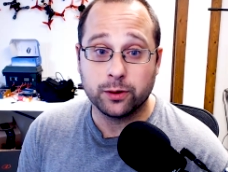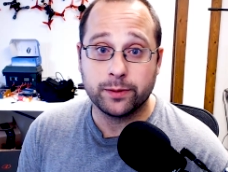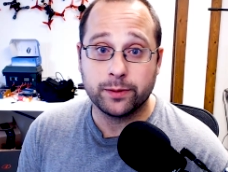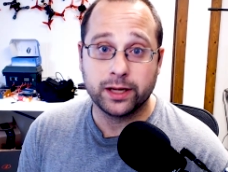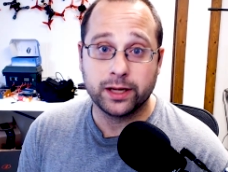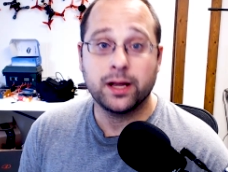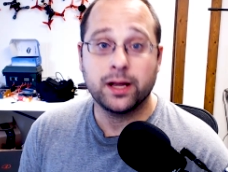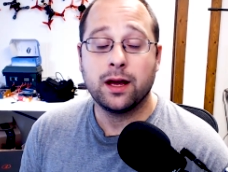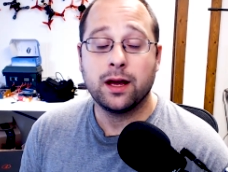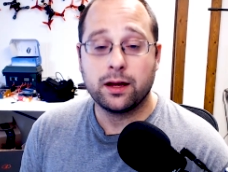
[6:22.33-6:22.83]

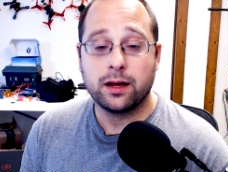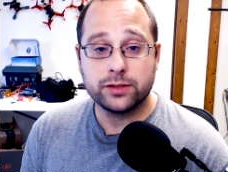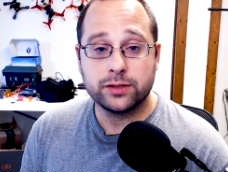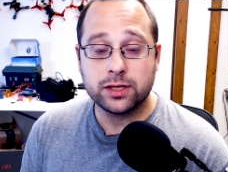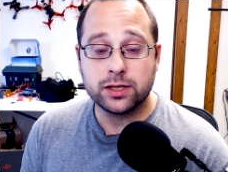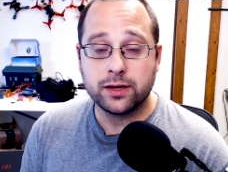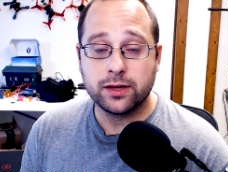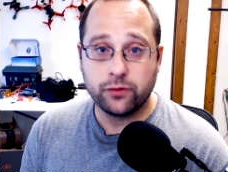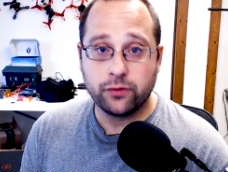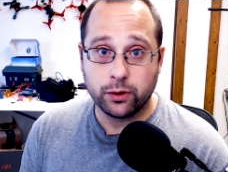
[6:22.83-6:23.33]
but I'll
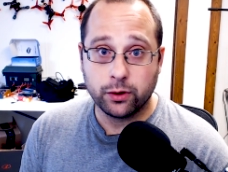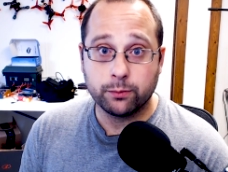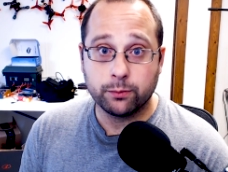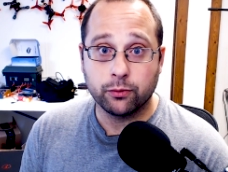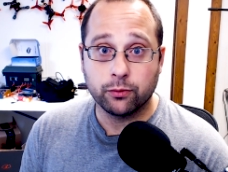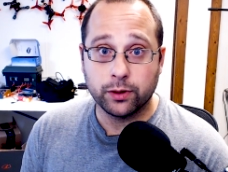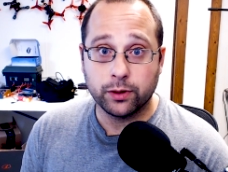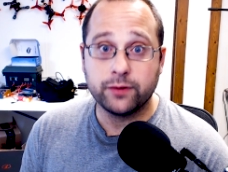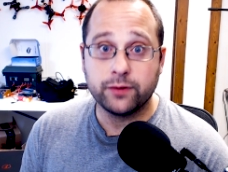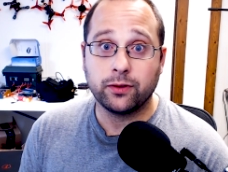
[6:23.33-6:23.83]
just give you a
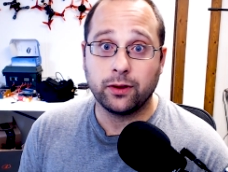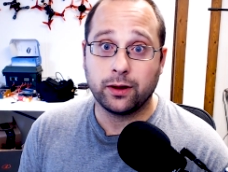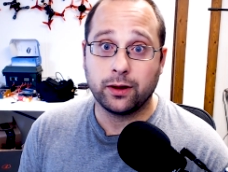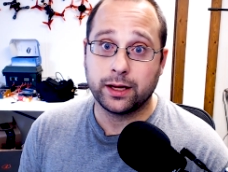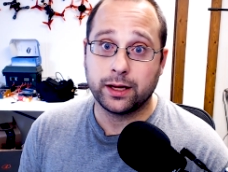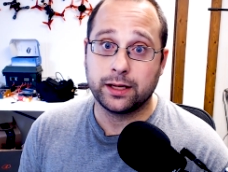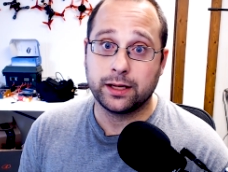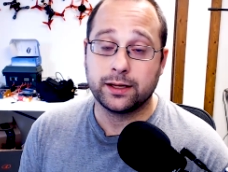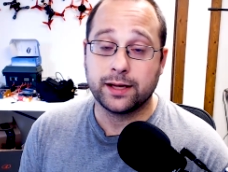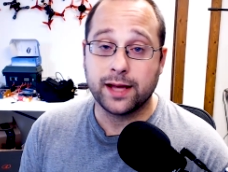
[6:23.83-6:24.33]
brief look
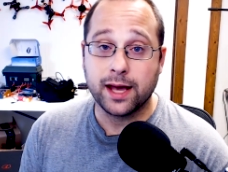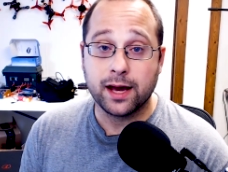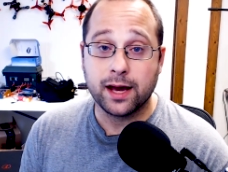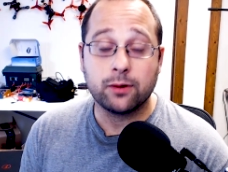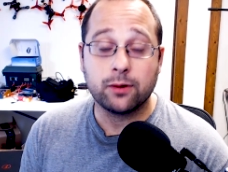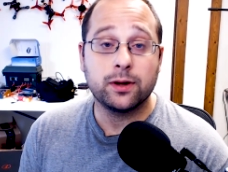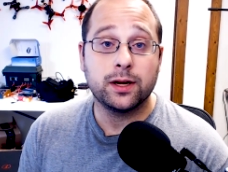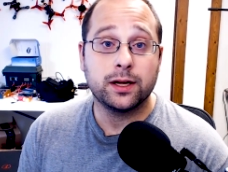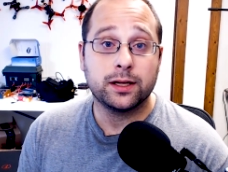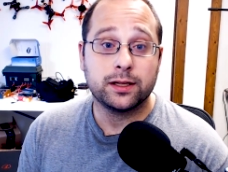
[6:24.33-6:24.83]
at it
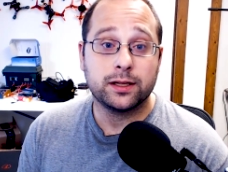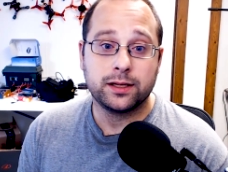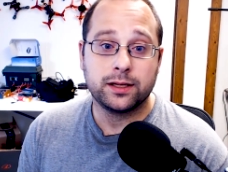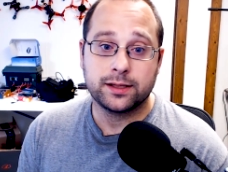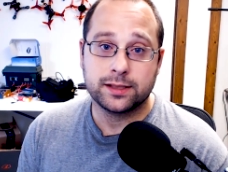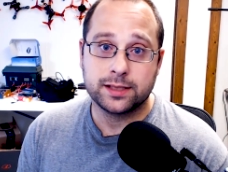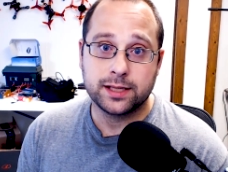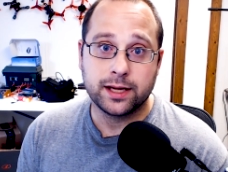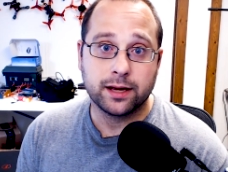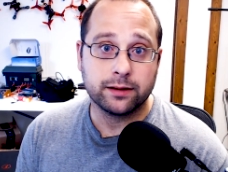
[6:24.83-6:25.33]
now. You
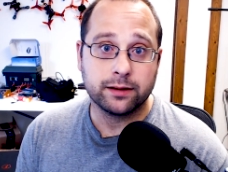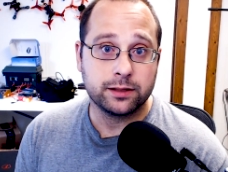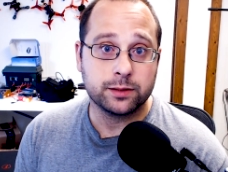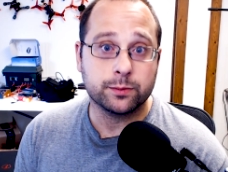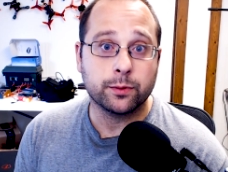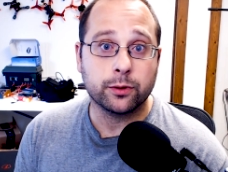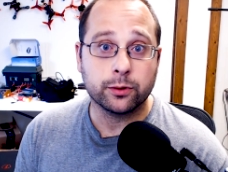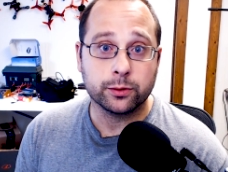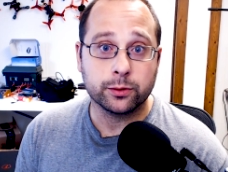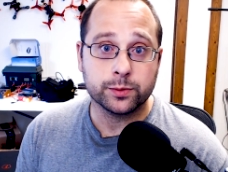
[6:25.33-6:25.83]
can see how these
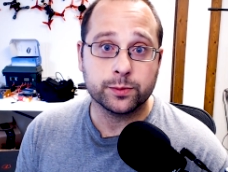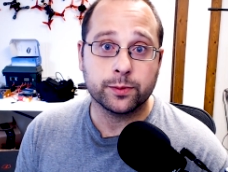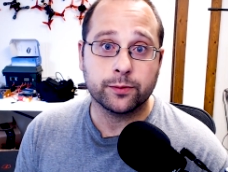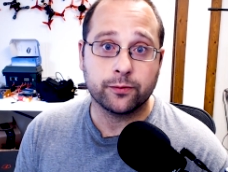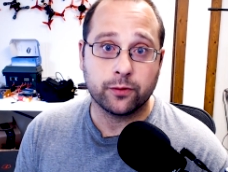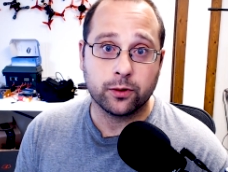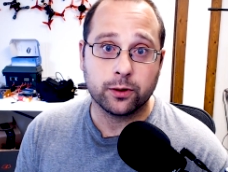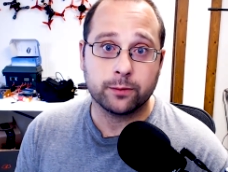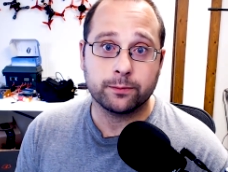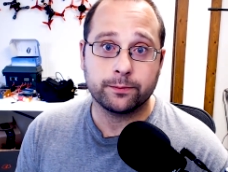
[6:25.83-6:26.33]
motors
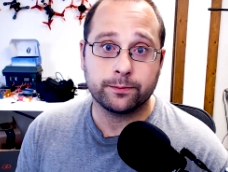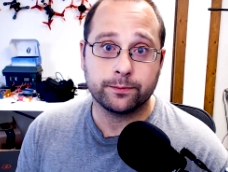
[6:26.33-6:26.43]
perform.